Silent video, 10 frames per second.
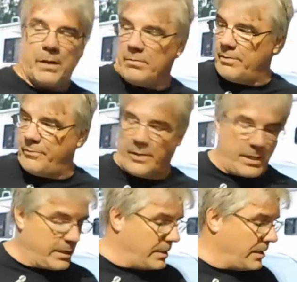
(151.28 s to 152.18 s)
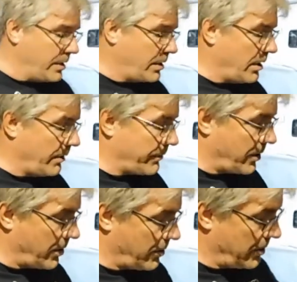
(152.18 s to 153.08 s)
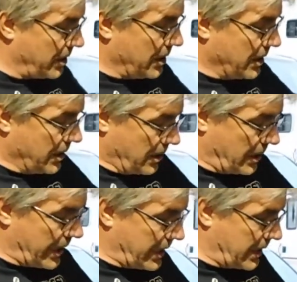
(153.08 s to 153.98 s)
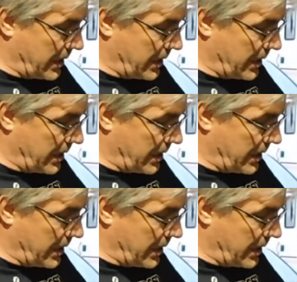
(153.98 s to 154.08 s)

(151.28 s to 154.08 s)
be able to fit into the golf cart like it